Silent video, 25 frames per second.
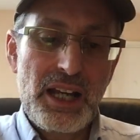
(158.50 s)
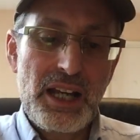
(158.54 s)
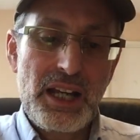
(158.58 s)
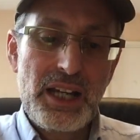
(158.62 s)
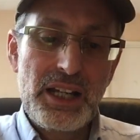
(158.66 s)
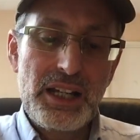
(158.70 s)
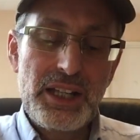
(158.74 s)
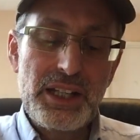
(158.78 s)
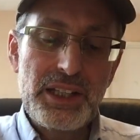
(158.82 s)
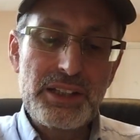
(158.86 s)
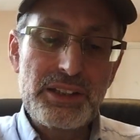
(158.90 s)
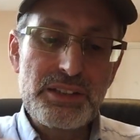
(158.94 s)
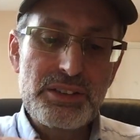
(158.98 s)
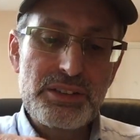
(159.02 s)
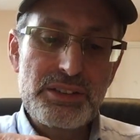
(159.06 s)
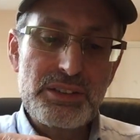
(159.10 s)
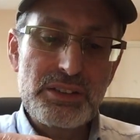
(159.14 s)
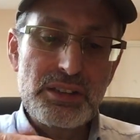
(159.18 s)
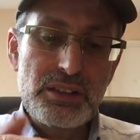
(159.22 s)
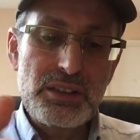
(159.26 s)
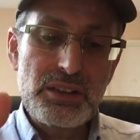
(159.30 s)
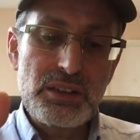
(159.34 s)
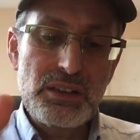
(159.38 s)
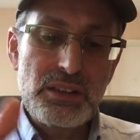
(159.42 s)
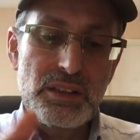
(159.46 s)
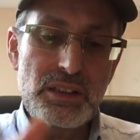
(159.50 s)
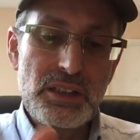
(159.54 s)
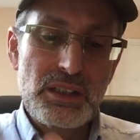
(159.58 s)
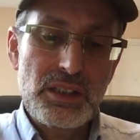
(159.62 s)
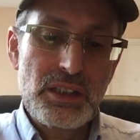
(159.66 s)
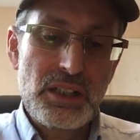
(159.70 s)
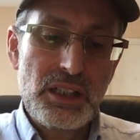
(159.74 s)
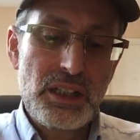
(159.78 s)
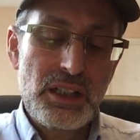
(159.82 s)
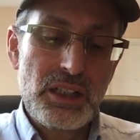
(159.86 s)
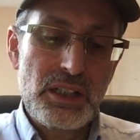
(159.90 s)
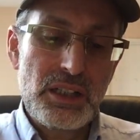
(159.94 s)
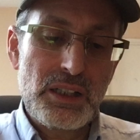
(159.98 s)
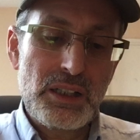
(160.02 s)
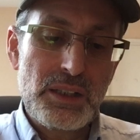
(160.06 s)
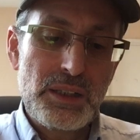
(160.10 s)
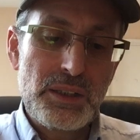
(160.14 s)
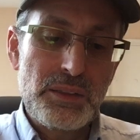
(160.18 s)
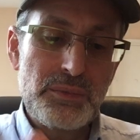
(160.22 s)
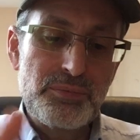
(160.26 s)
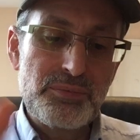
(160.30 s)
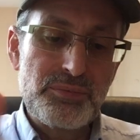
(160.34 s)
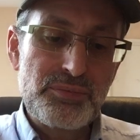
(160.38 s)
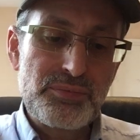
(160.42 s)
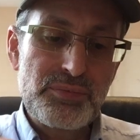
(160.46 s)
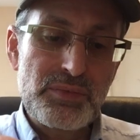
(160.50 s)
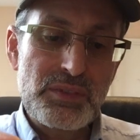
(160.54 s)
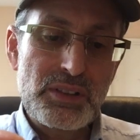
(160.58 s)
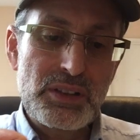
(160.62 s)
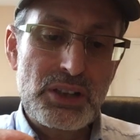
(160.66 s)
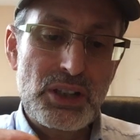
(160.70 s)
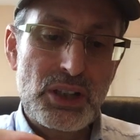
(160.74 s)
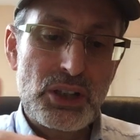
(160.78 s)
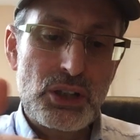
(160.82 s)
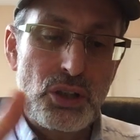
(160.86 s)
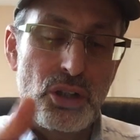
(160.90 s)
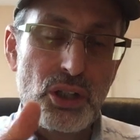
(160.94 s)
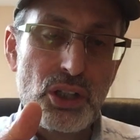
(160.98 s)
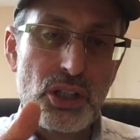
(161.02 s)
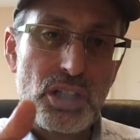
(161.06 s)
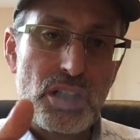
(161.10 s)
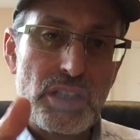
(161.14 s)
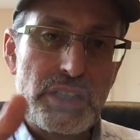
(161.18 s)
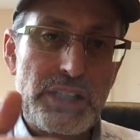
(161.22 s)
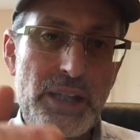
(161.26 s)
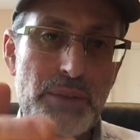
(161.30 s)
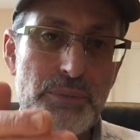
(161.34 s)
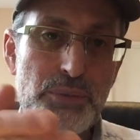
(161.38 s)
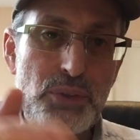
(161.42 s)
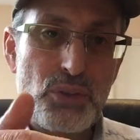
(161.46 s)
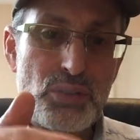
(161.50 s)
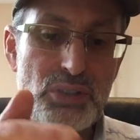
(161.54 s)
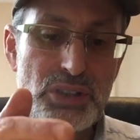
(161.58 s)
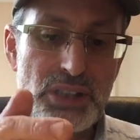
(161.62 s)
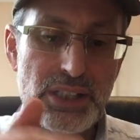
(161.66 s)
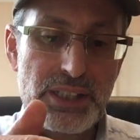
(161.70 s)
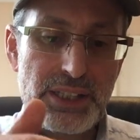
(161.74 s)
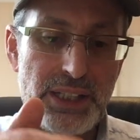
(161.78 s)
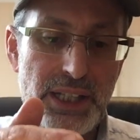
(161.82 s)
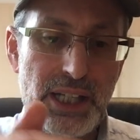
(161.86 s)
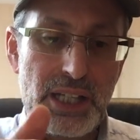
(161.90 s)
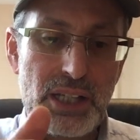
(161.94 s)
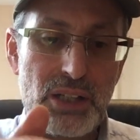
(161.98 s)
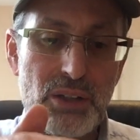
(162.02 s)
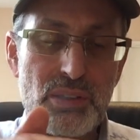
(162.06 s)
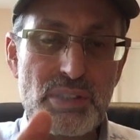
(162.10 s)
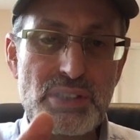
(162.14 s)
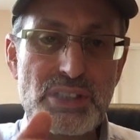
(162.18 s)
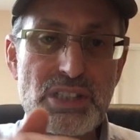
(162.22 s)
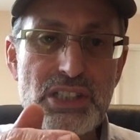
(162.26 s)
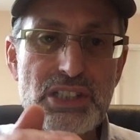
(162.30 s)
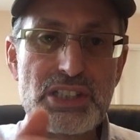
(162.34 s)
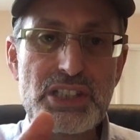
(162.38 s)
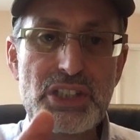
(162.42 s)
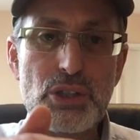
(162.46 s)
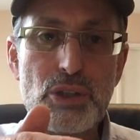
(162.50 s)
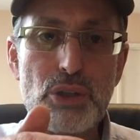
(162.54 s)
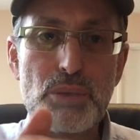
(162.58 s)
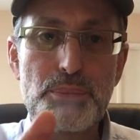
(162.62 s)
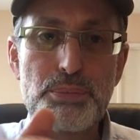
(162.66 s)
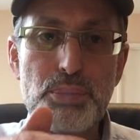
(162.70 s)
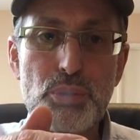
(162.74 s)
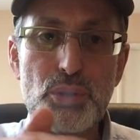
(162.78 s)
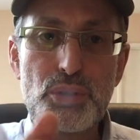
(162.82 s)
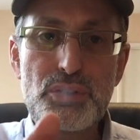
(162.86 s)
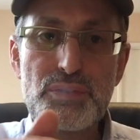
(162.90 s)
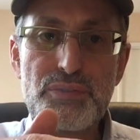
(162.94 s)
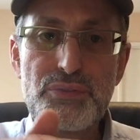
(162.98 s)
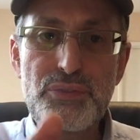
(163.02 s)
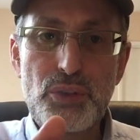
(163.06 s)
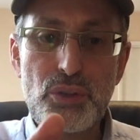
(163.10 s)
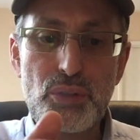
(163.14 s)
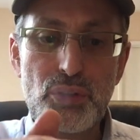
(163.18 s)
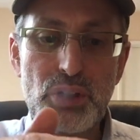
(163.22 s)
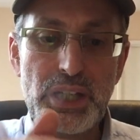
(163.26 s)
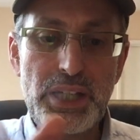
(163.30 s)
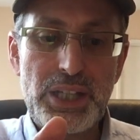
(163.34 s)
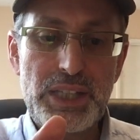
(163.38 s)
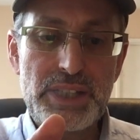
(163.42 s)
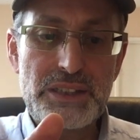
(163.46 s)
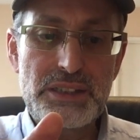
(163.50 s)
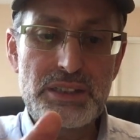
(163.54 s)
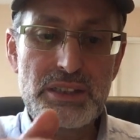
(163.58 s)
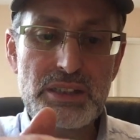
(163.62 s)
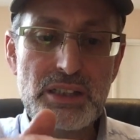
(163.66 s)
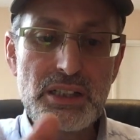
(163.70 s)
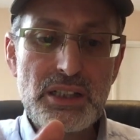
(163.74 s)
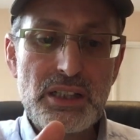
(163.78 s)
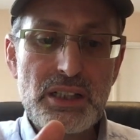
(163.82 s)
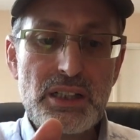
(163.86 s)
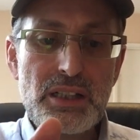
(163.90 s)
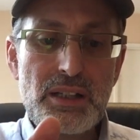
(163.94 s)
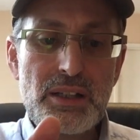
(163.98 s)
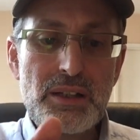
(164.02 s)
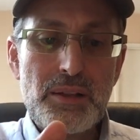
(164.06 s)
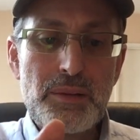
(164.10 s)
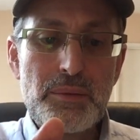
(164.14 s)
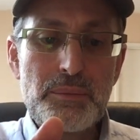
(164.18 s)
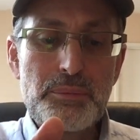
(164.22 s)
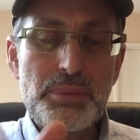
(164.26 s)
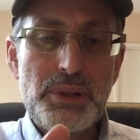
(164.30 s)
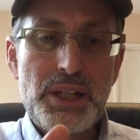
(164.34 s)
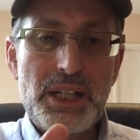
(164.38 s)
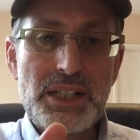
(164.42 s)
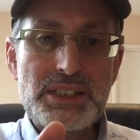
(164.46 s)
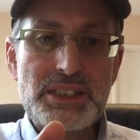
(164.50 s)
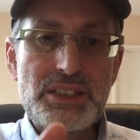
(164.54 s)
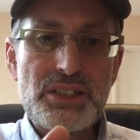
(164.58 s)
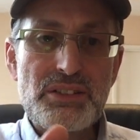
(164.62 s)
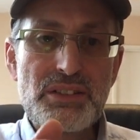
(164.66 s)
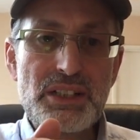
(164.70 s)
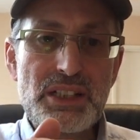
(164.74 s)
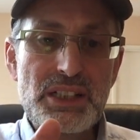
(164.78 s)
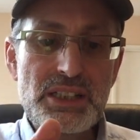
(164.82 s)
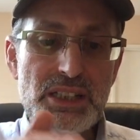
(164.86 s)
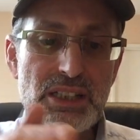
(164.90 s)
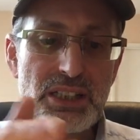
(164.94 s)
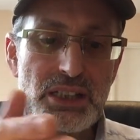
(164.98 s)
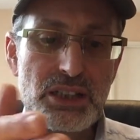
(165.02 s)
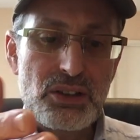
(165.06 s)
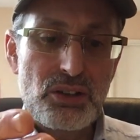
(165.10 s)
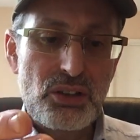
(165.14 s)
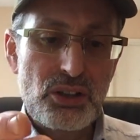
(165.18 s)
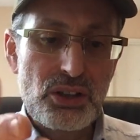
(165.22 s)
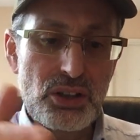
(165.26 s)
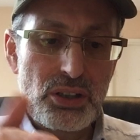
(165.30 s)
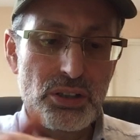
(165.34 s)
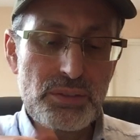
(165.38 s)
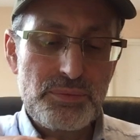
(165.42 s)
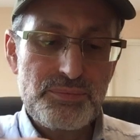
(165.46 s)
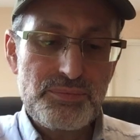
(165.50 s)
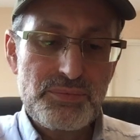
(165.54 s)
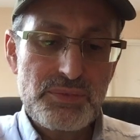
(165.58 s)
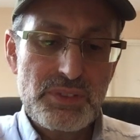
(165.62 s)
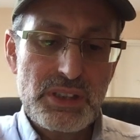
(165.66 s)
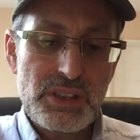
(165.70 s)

And the coil that I'm using now is a 0.48 Plex 3D coil.